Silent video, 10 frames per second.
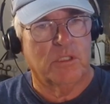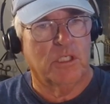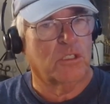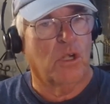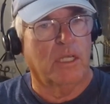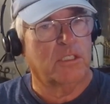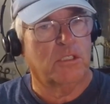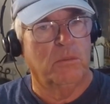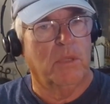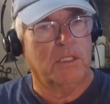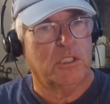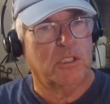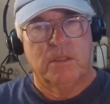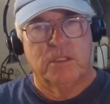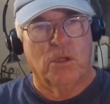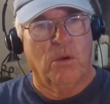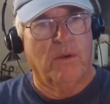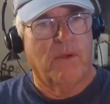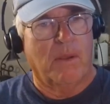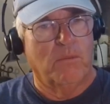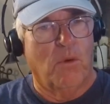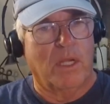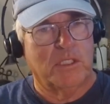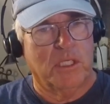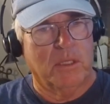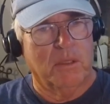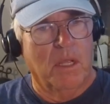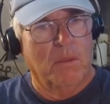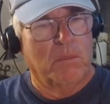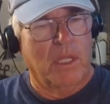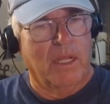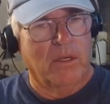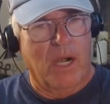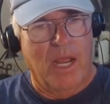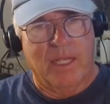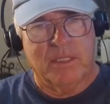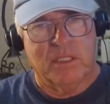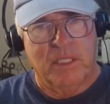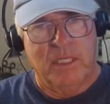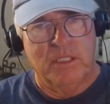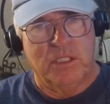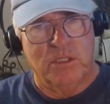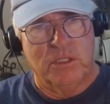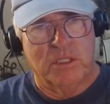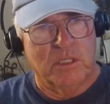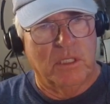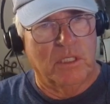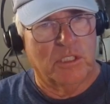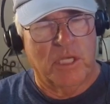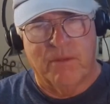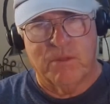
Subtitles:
Just costs too much. So if I'm watching player X and he's using this shaft,